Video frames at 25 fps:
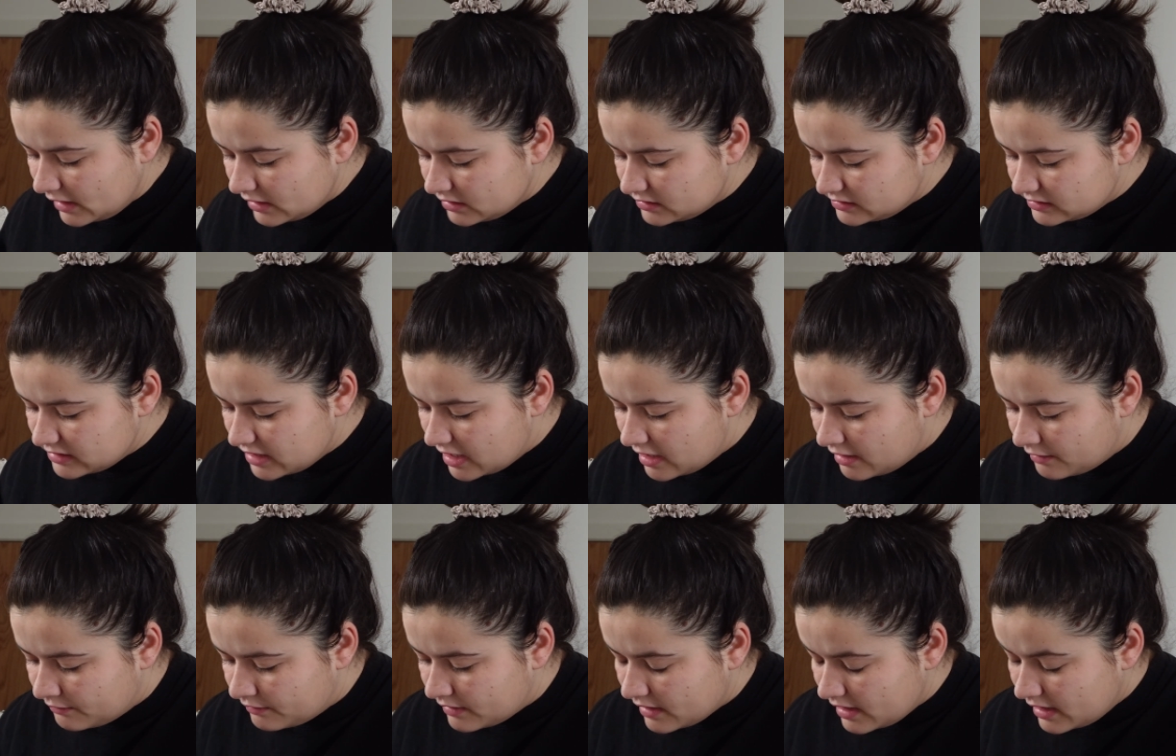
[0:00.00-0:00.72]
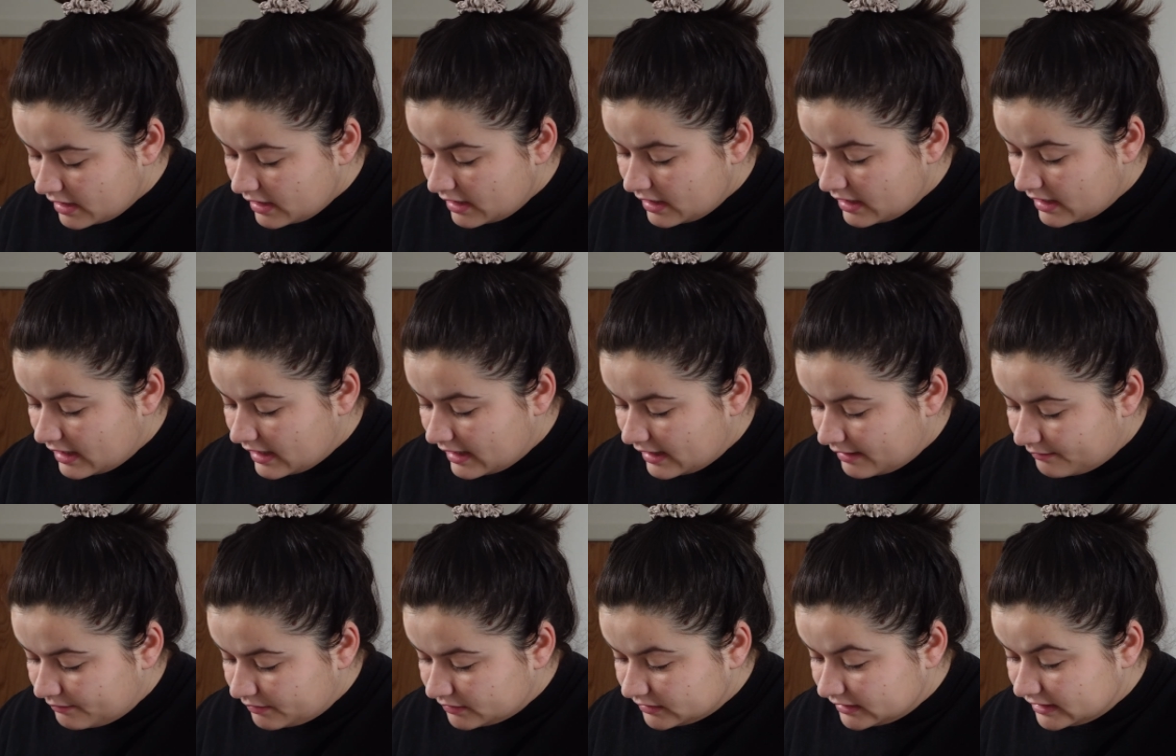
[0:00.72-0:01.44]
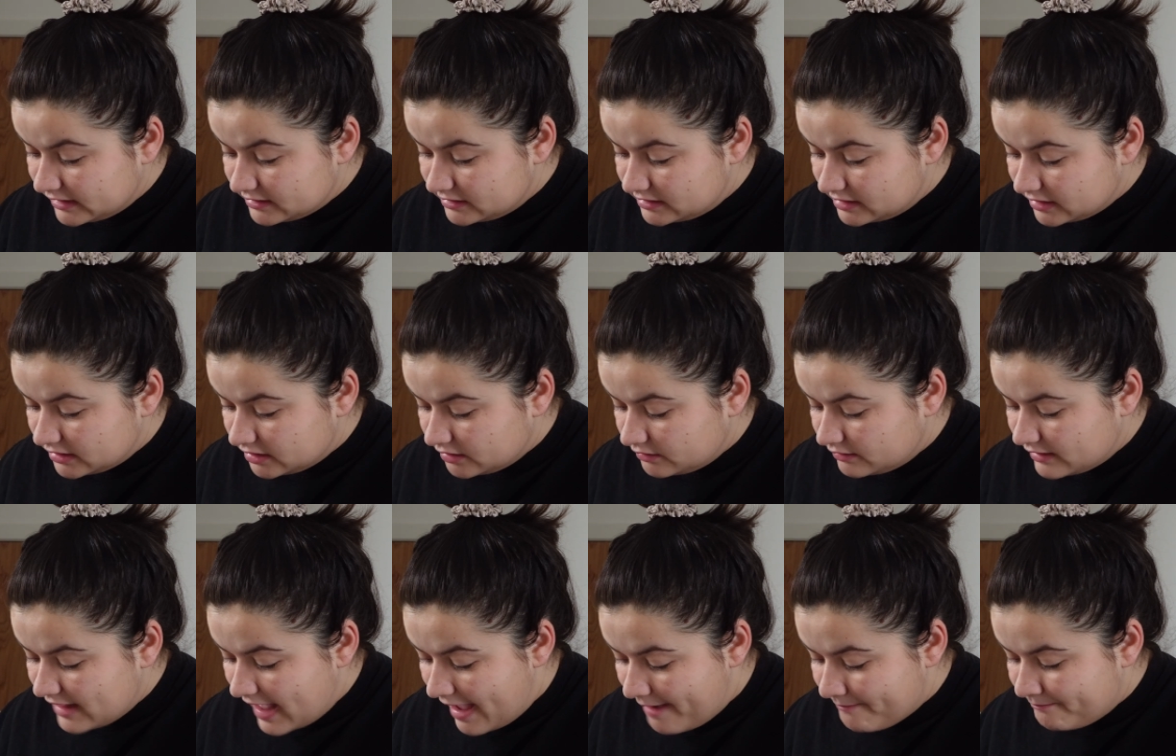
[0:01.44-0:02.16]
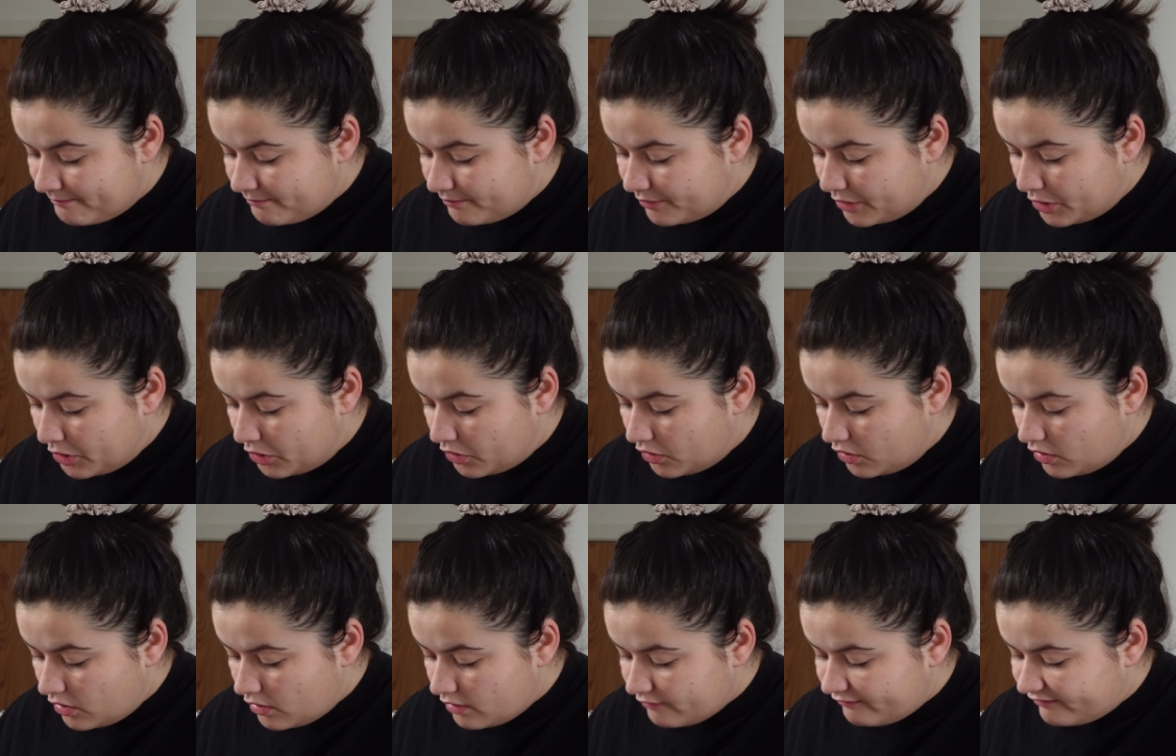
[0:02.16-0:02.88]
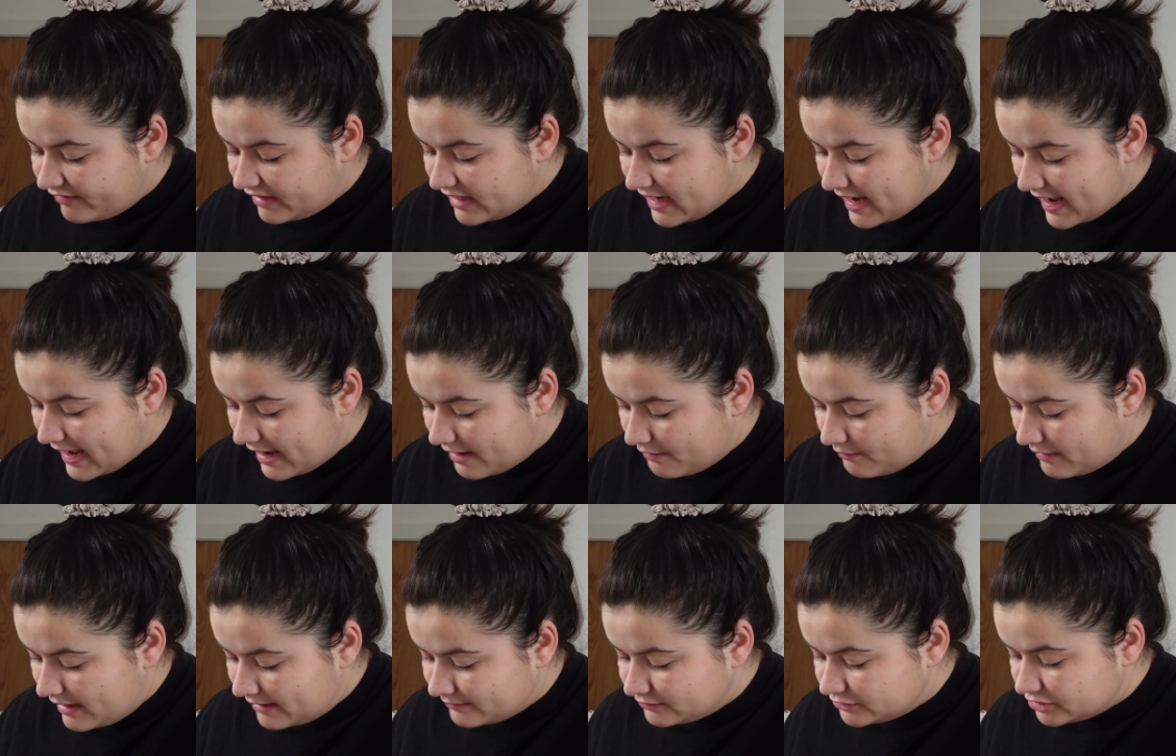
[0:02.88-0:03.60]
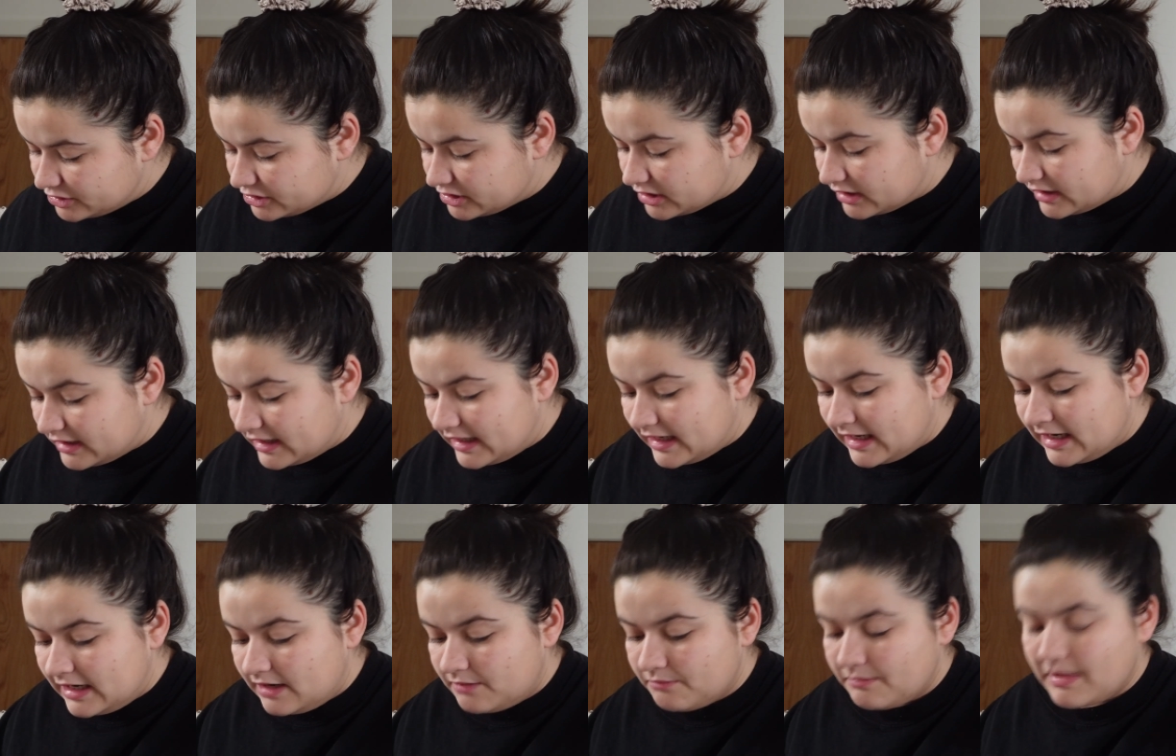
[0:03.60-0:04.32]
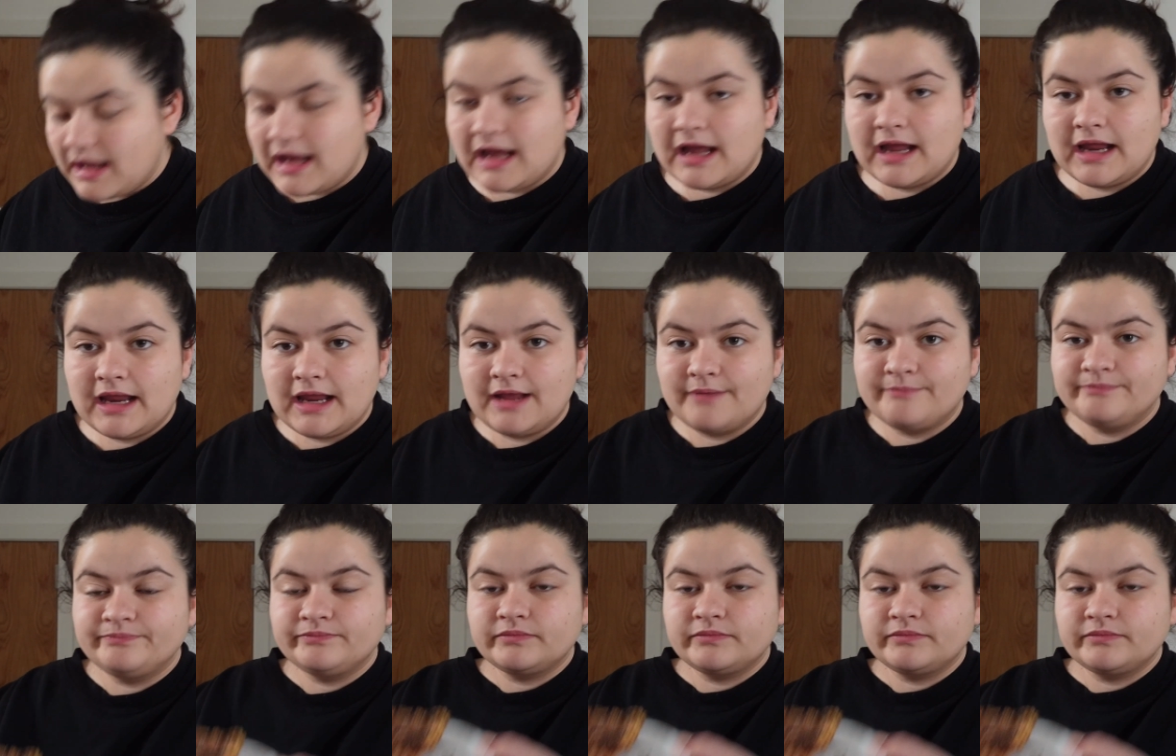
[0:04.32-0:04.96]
So I will need to do them. But for now, I'm just gonna eat my